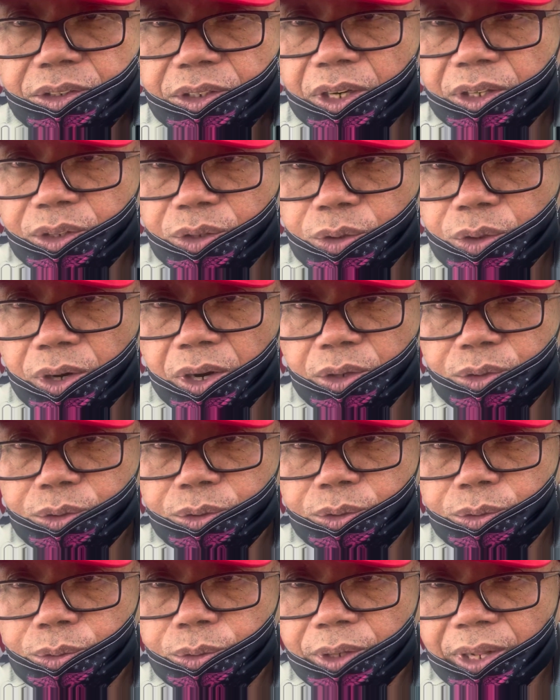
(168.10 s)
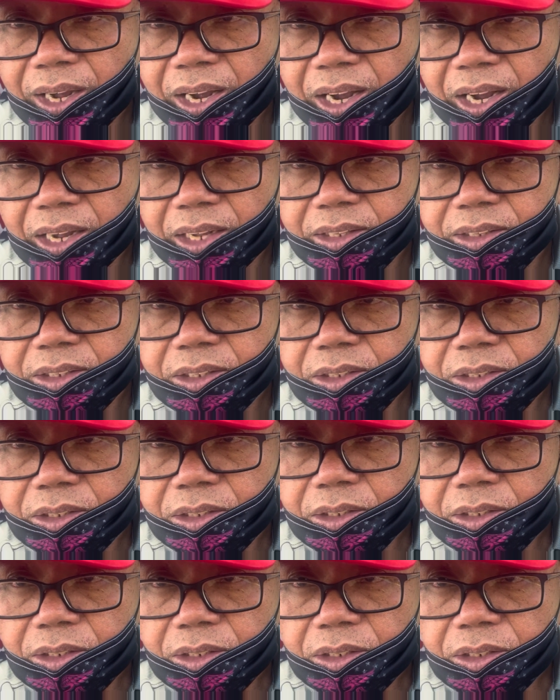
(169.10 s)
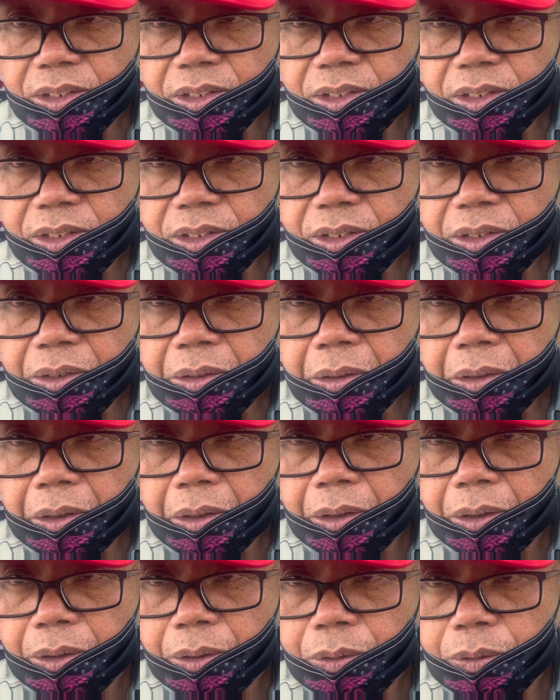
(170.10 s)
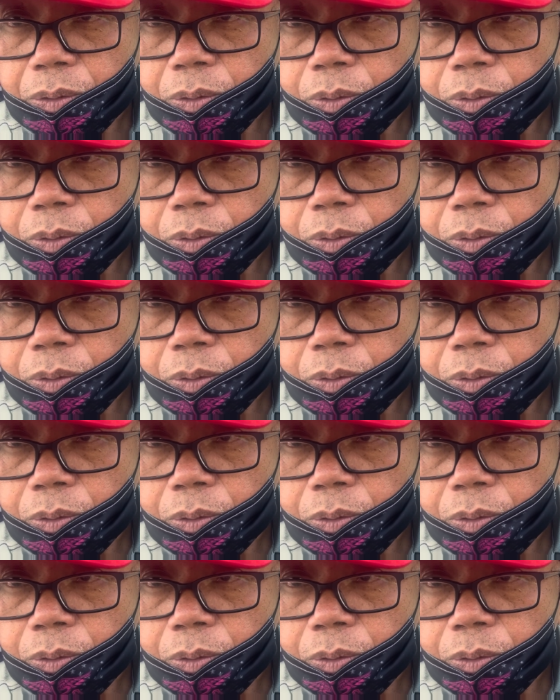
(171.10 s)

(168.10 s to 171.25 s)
I don't know how to do that. Oh,